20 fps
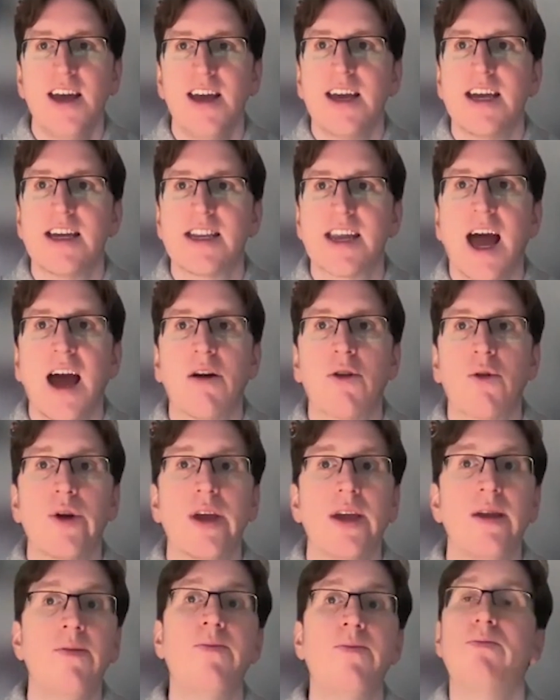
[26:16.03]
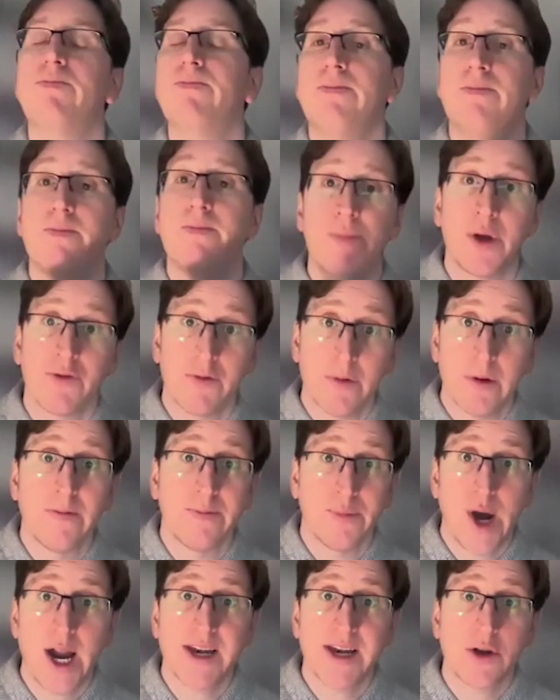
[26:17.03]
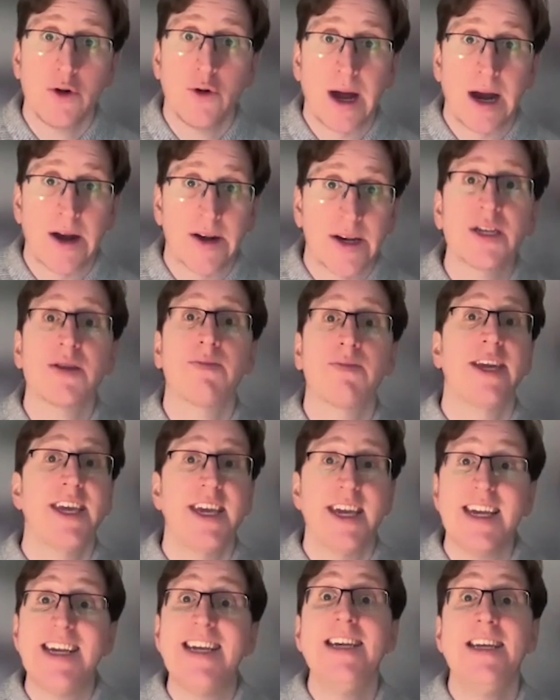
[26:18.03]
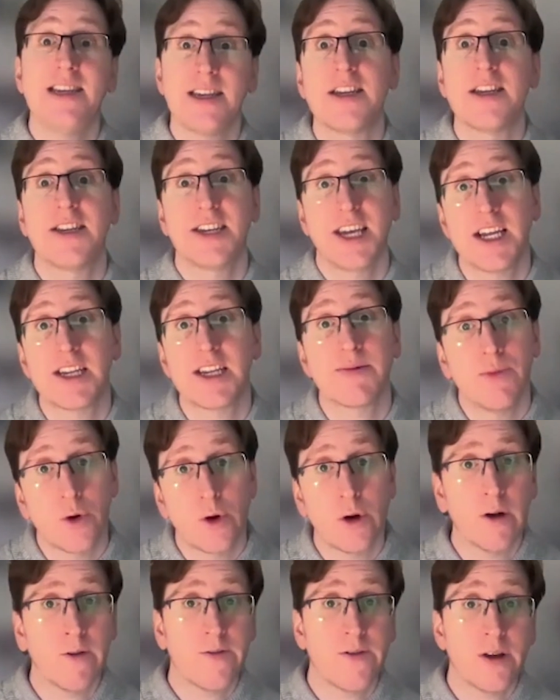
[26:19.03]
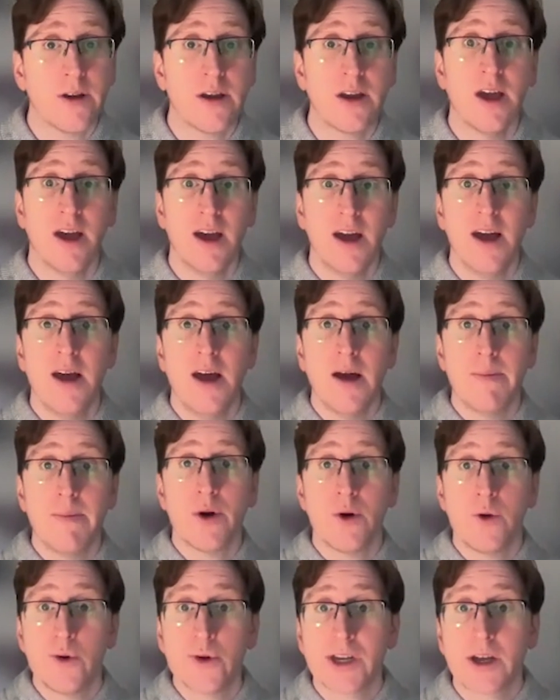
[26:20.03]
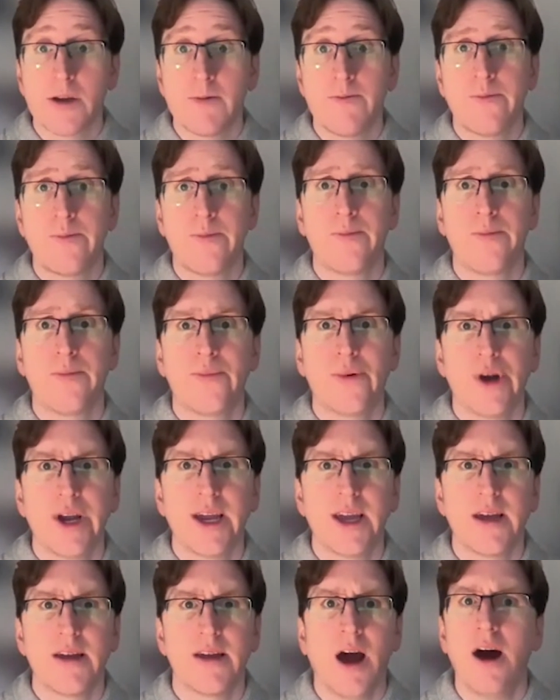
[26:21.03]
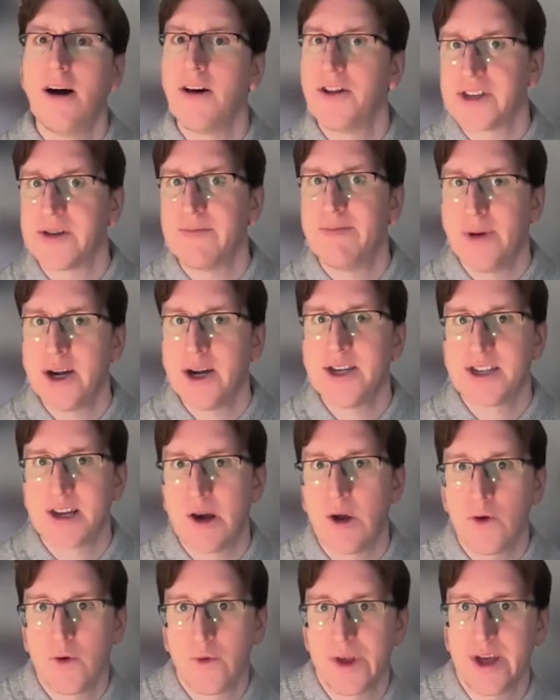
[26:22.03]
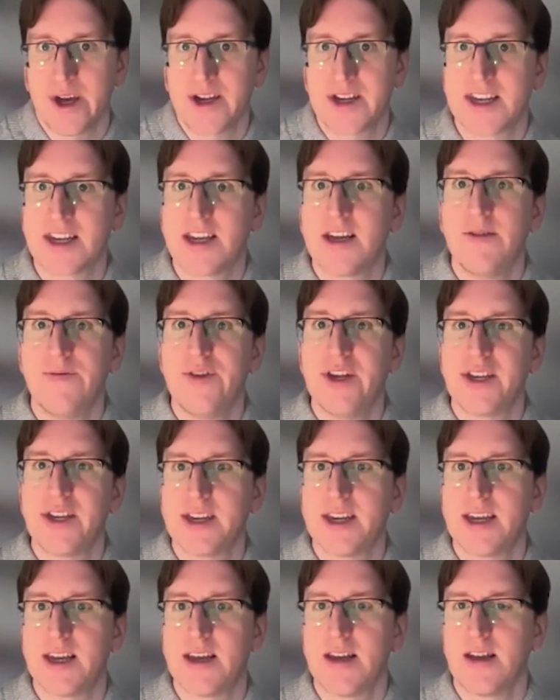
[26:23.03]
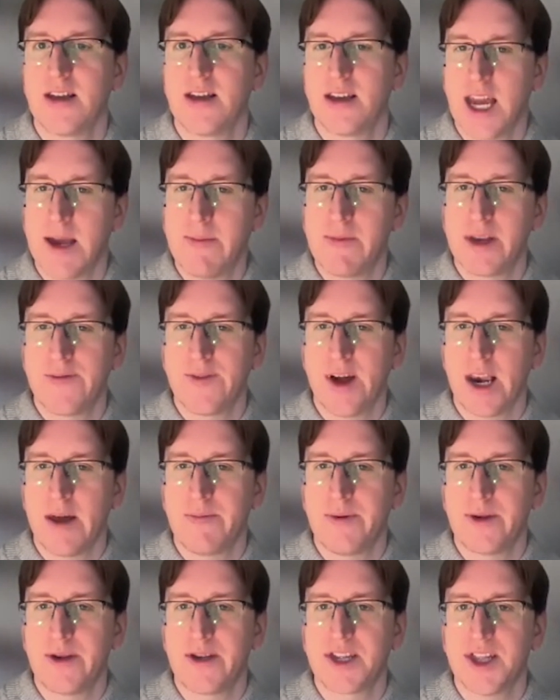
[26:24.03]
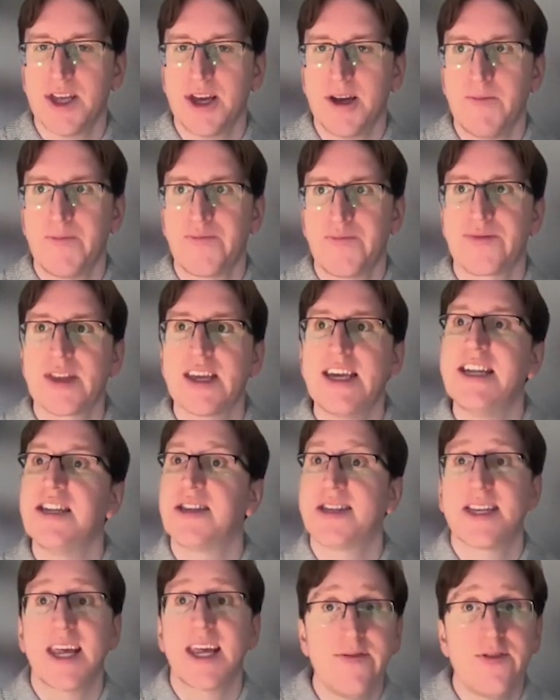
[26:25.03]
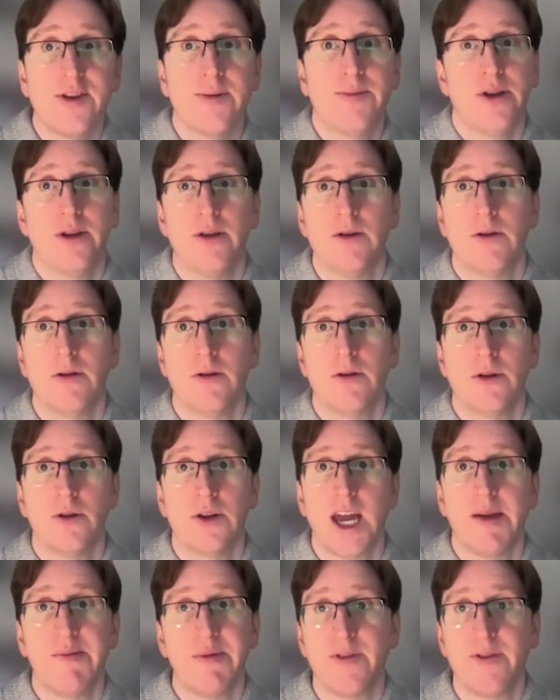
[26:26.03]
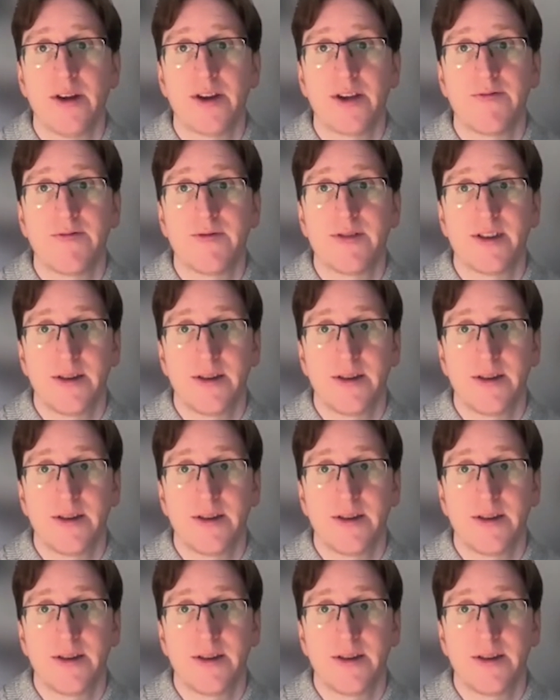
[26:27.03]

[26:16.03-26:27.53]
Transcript: is how do we both remove practical barriers, making it easier to test more often, but also bring hearts and mind along with us, convincing game developers that it's safe to put your game in front of